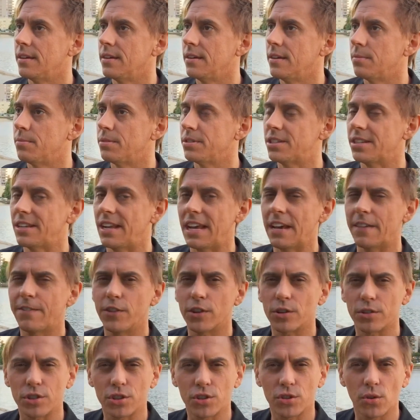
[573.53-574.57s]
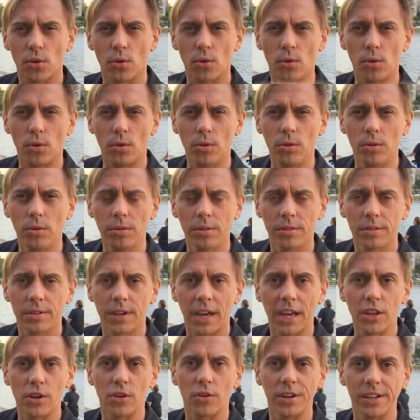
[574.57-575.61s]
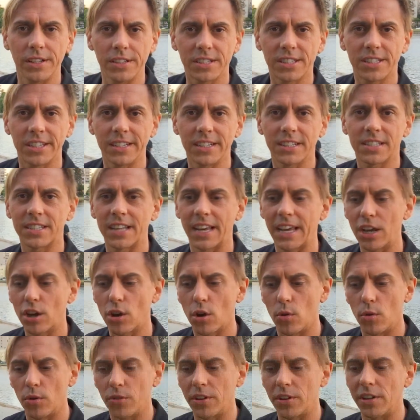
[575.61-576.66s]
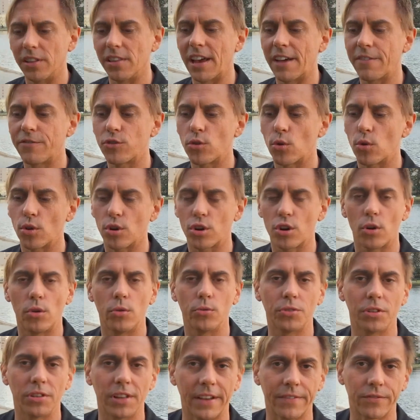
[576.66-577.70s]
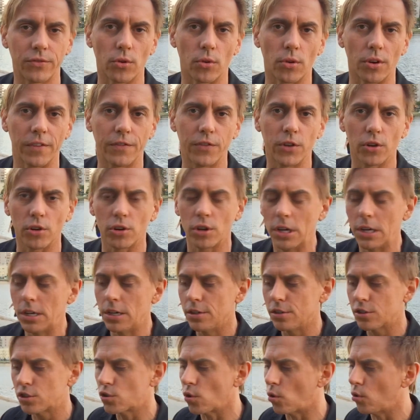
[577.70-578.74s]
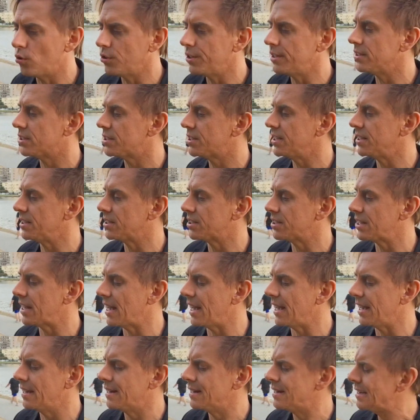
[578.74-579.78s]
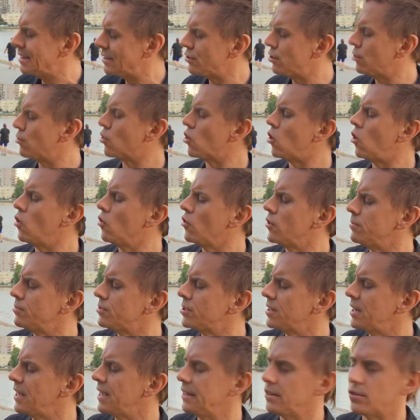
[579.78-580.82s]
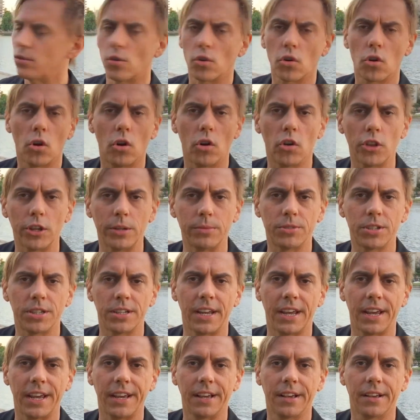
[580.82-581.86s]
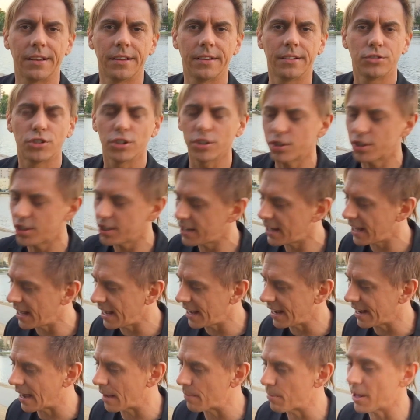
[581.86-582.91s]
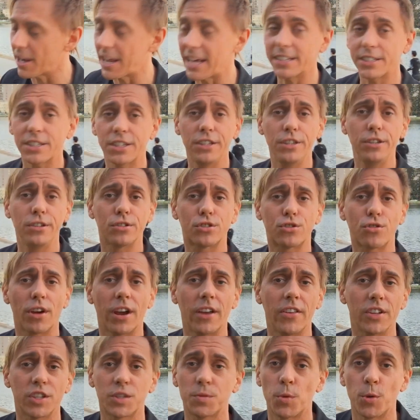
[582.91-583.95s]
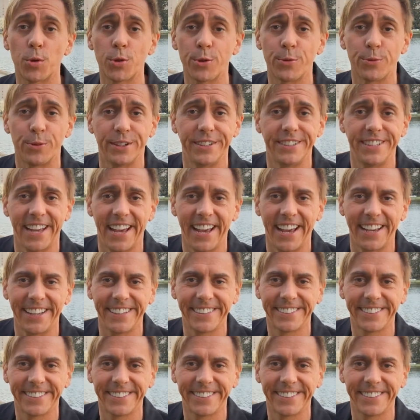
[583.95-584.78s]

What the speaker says: but today, if your soul and your instincts say go in the left door, go in the left door. If your soul and instincts say don't call them today, don't call them today. Just today. I'm not asking you to try this more than one day.